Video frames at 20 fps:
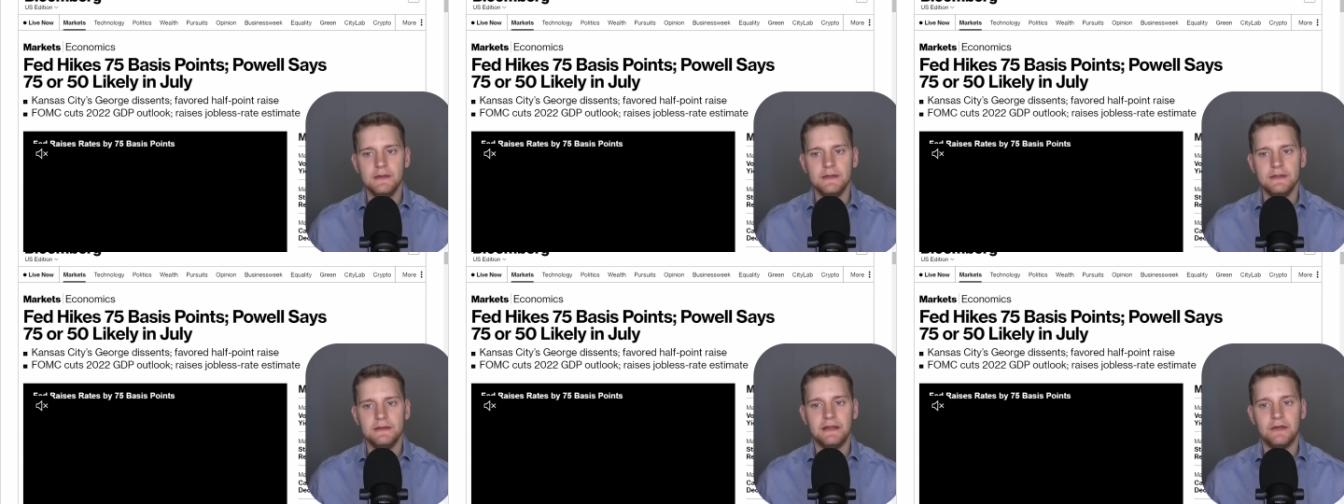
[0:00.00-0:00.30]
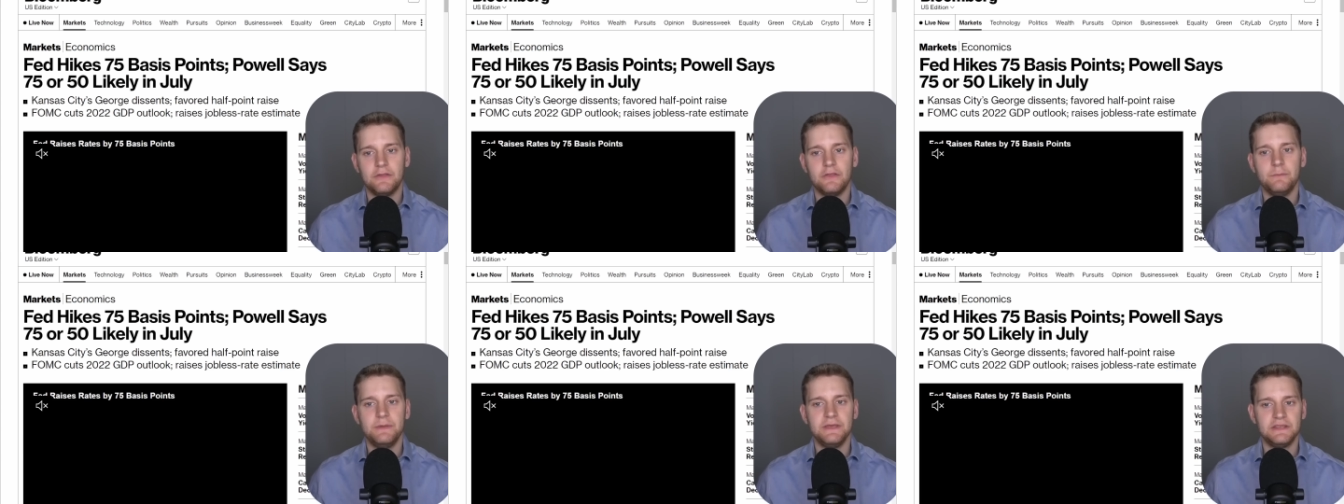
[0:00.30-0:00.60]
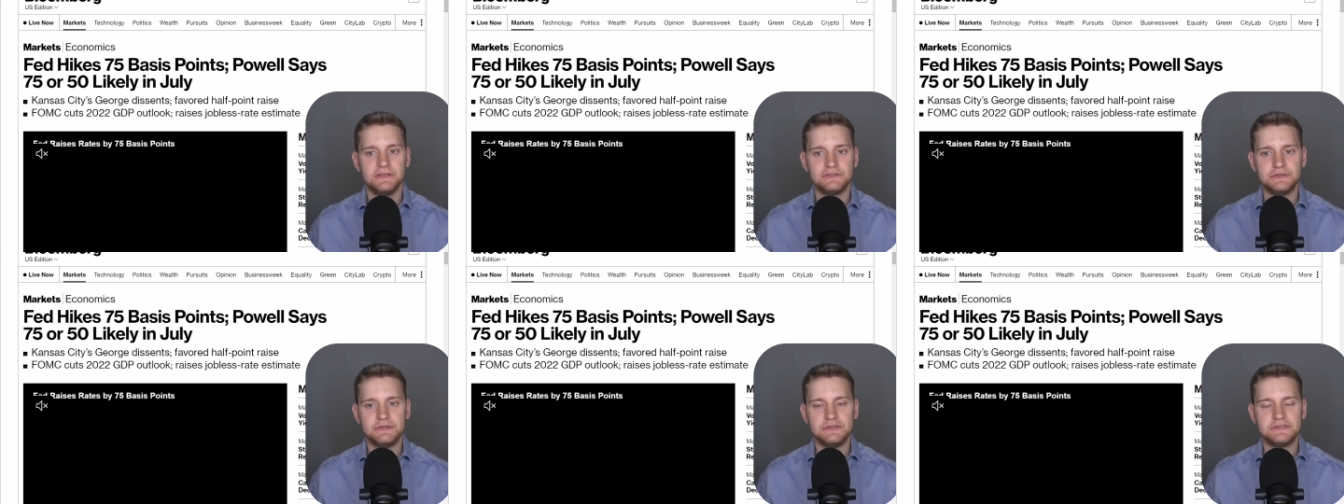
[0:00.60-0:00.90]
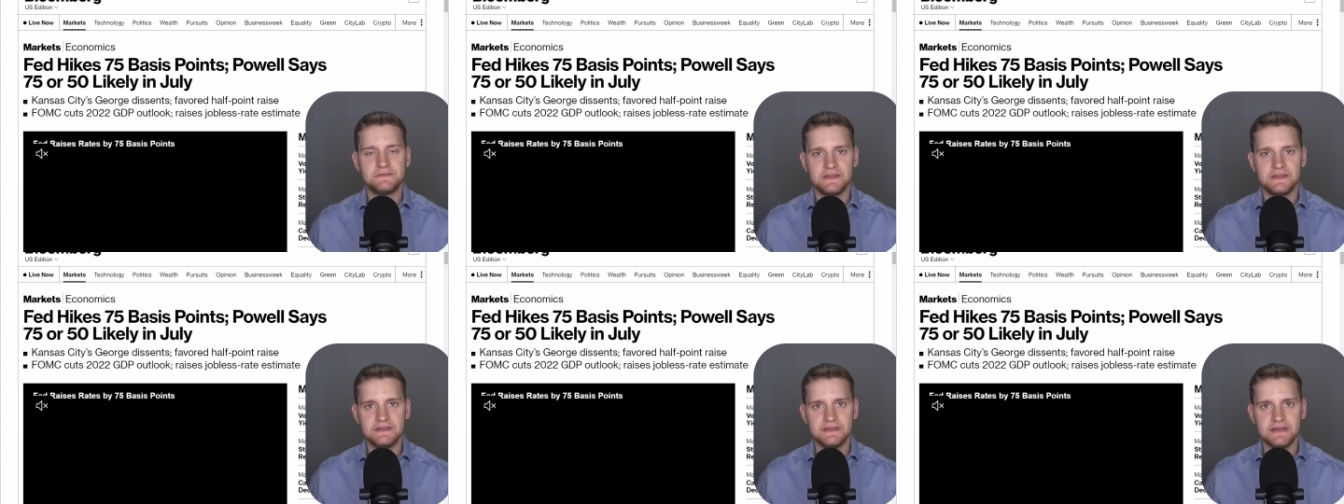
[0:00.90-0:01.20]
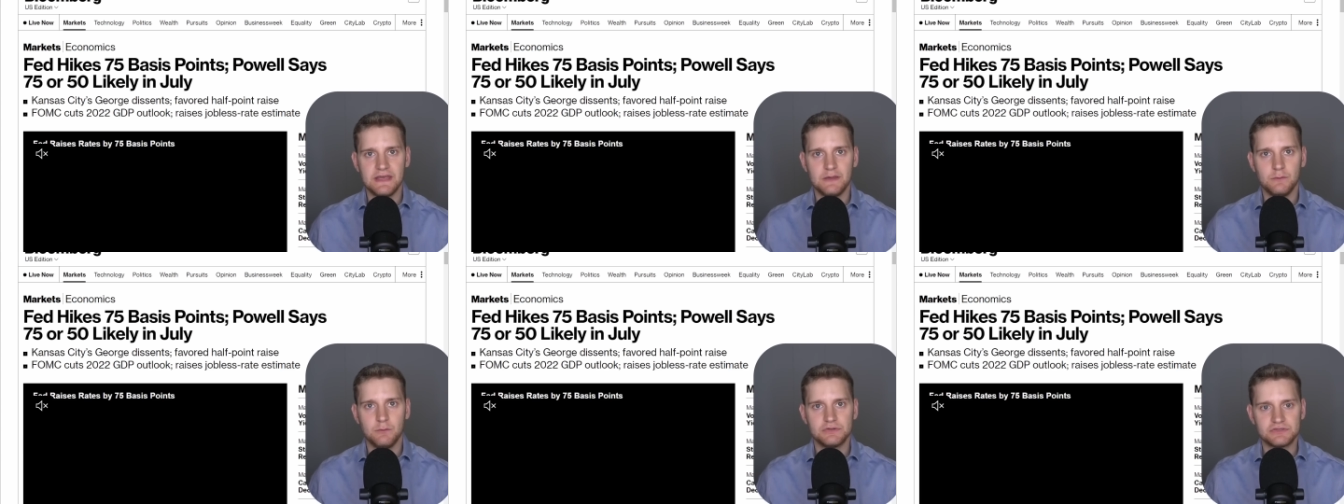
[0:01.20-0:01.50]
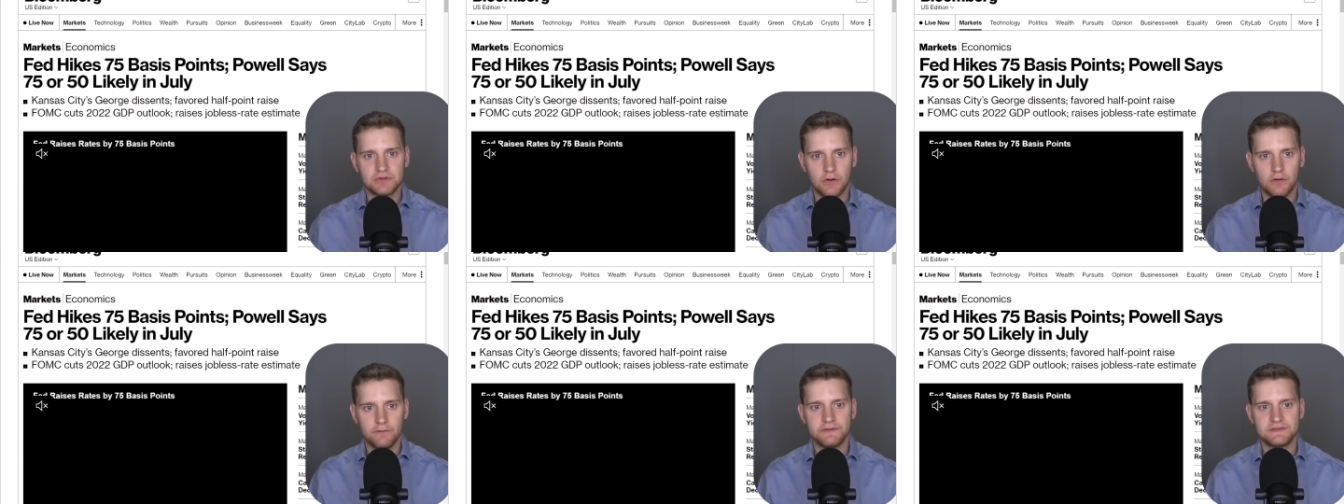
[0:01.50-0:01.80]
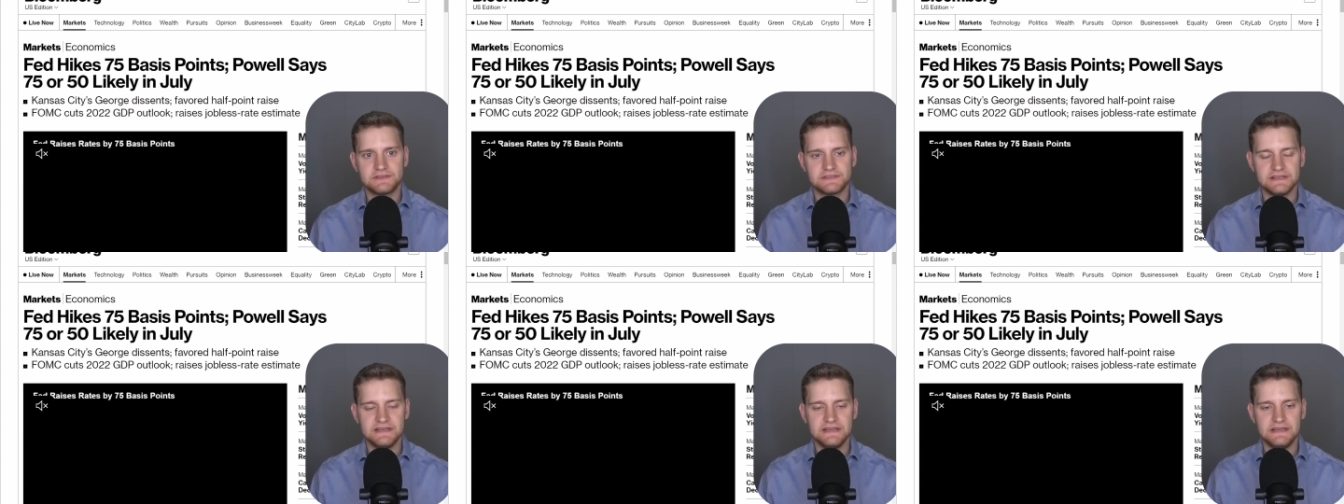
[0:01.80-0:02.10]
Now, the biggest news for the day was
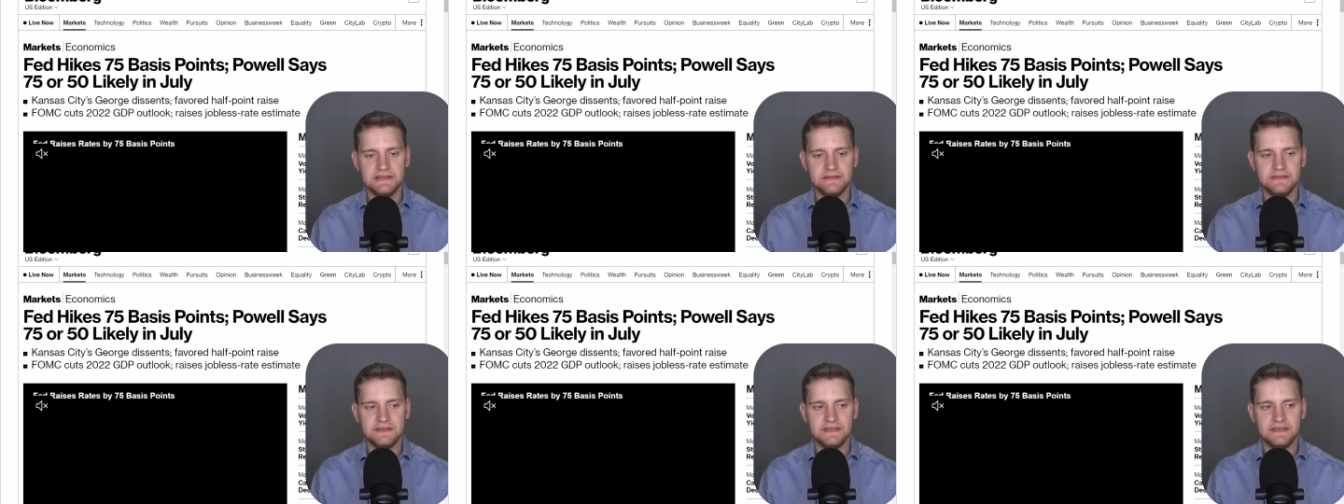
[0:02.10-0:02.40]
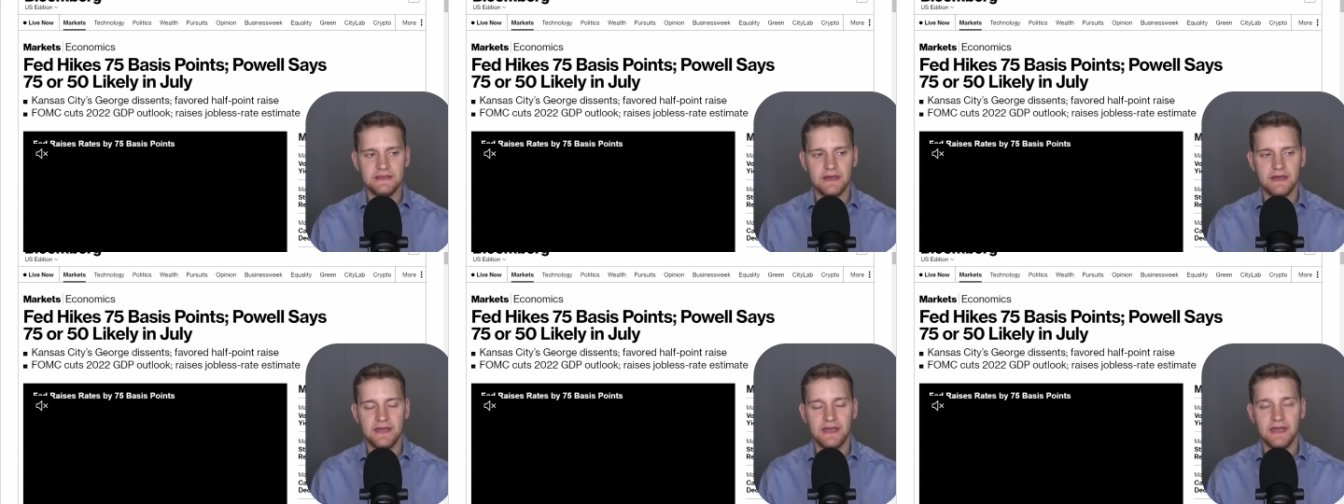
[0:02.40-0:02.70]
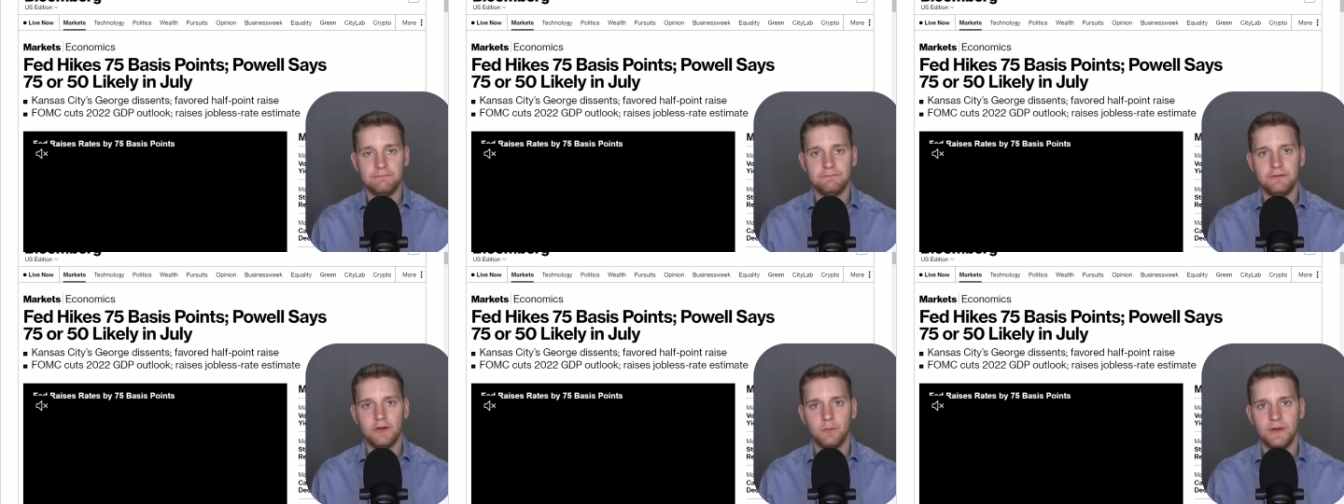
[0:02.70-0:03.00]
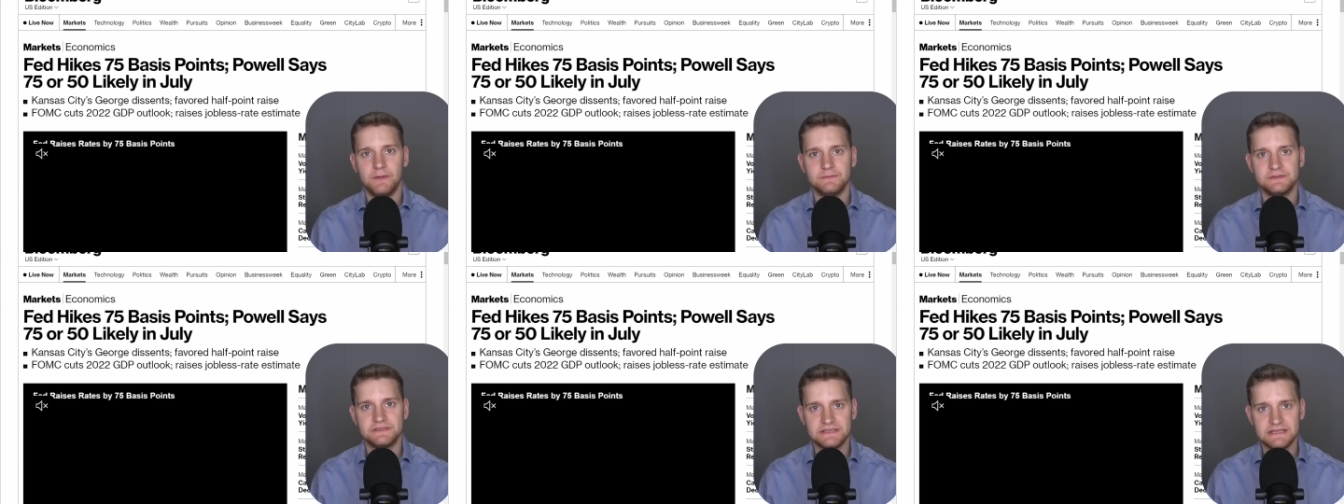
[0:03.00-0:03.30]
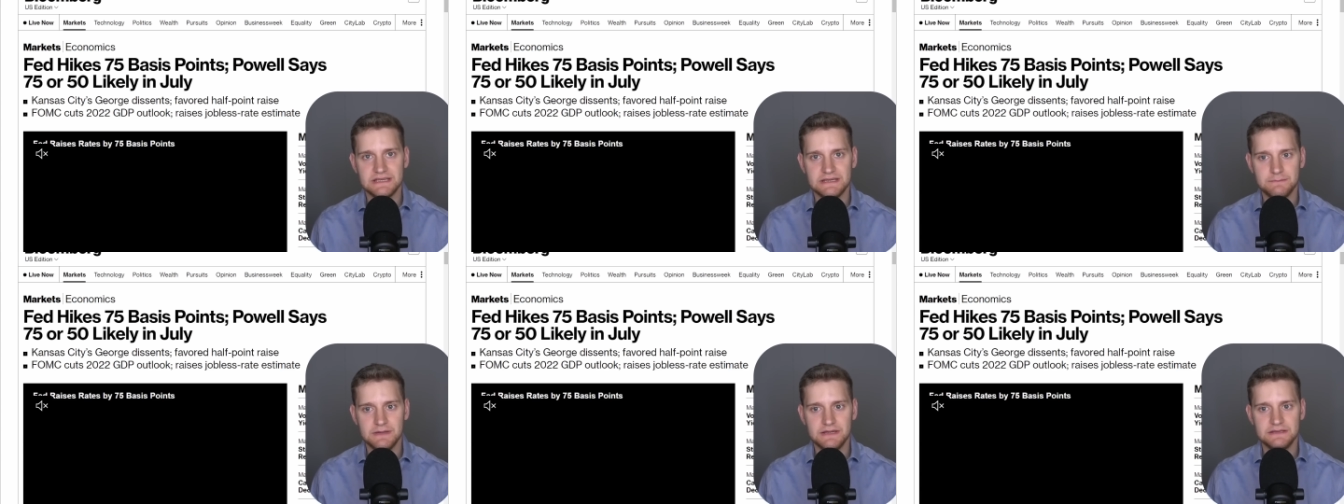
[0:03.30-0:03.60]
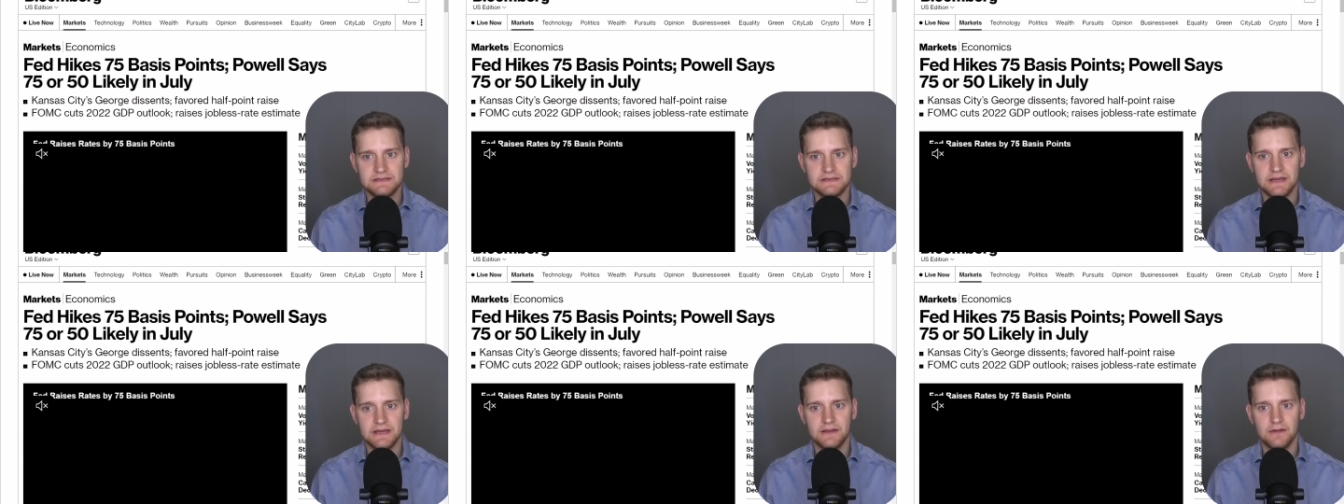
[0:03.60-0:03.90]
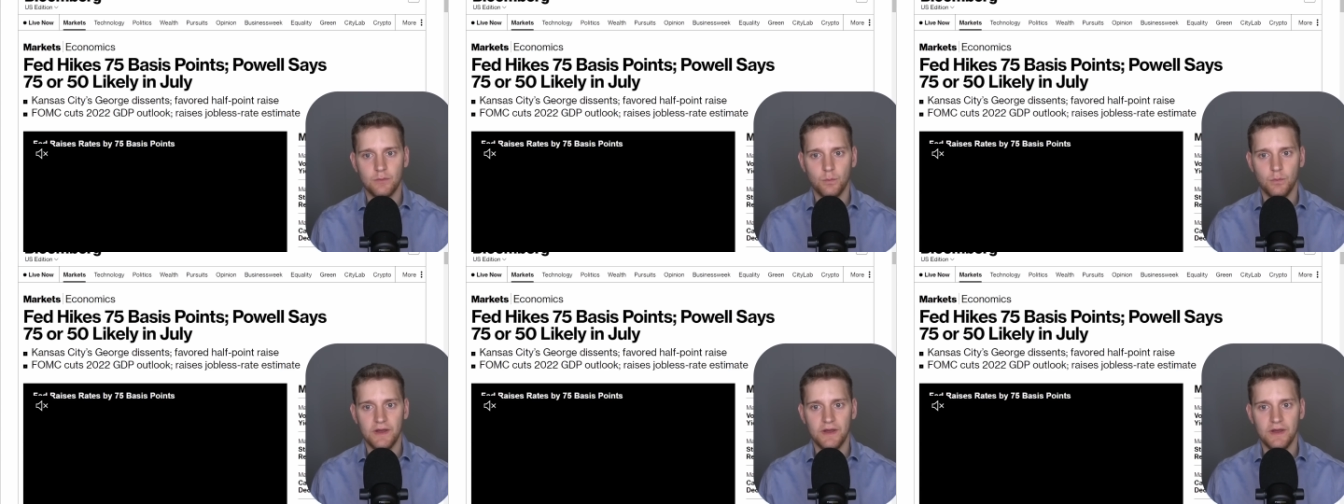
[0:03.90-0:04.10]
obviously the FOMC meeting,